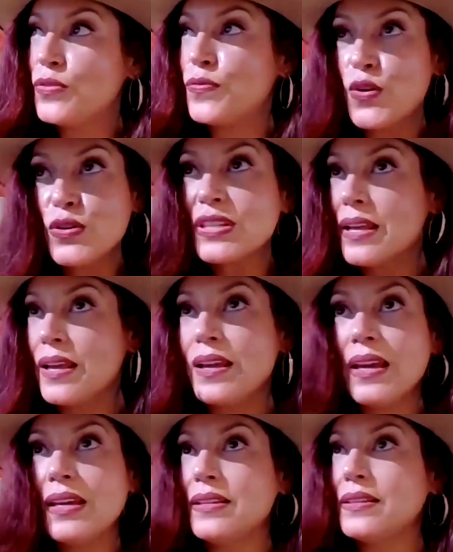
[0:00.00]
first
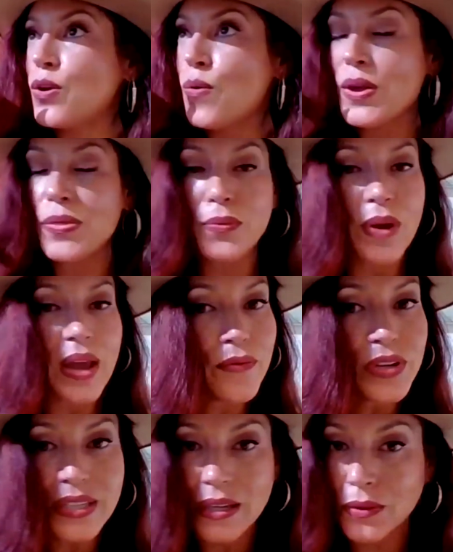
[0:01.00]
thing is going through
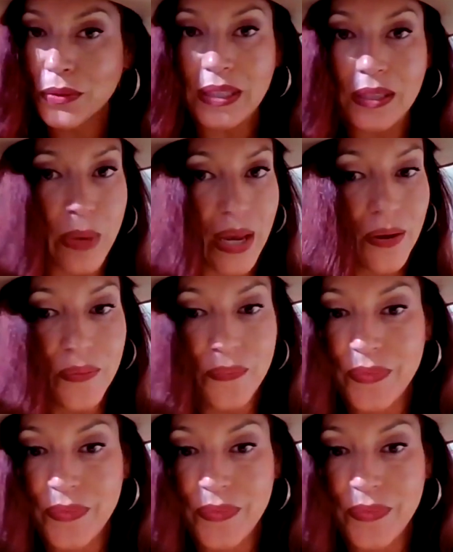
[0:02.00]
every single email